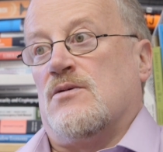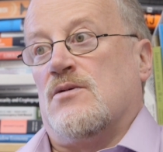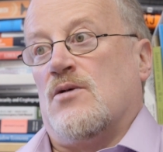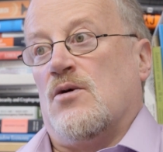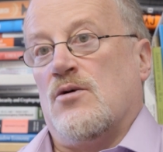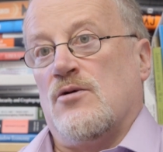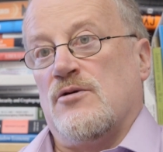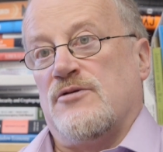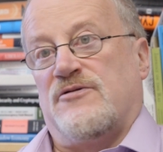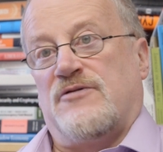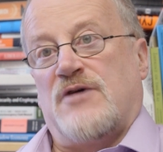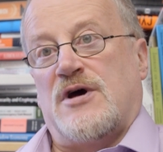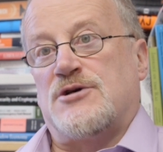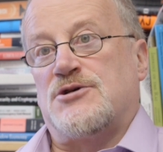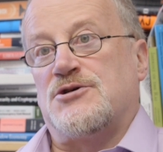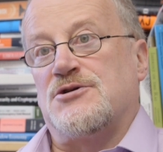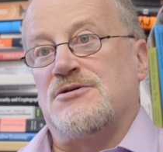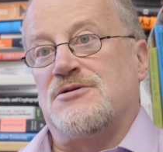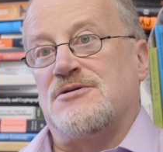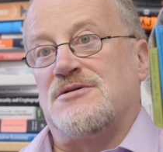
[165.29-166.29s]

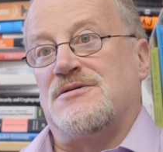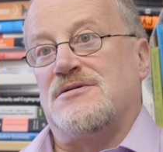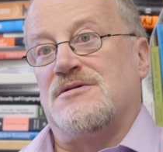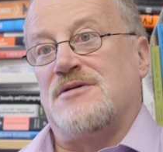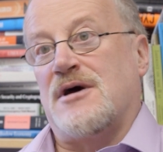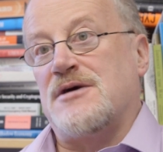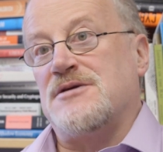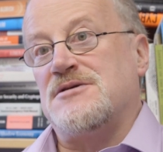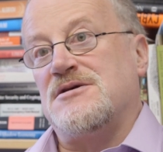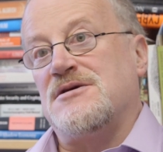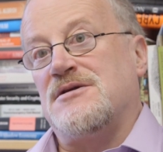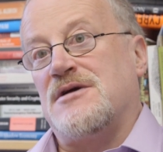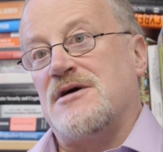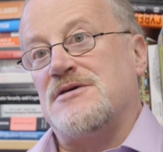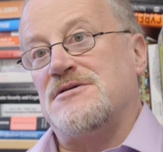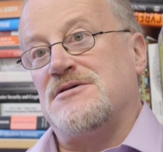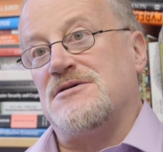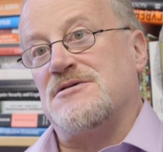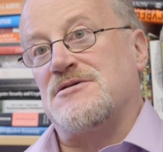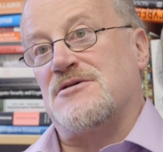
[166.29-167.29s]
old-fashioned
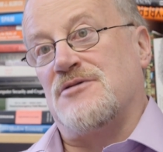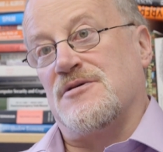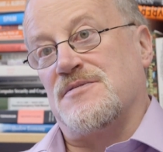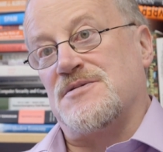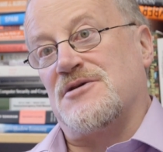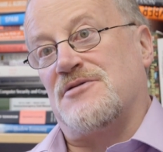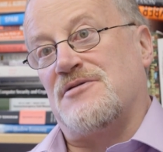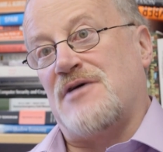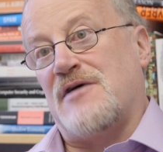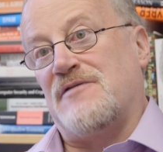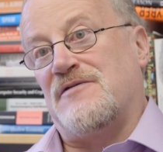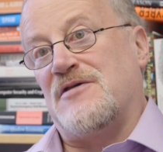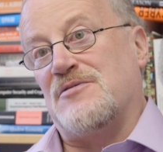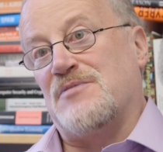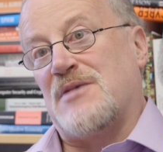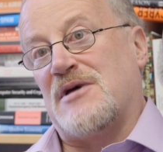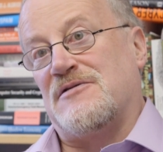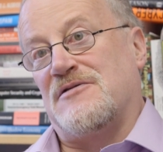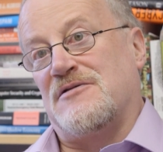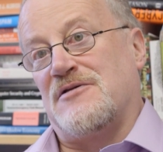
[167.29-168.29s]
1980s cryptographic
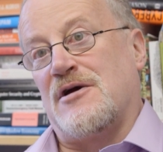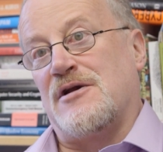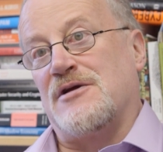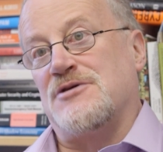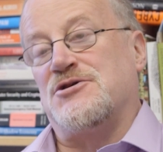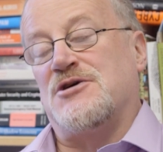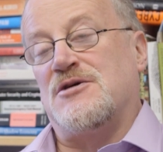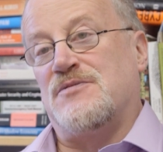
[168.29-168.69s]
methodology,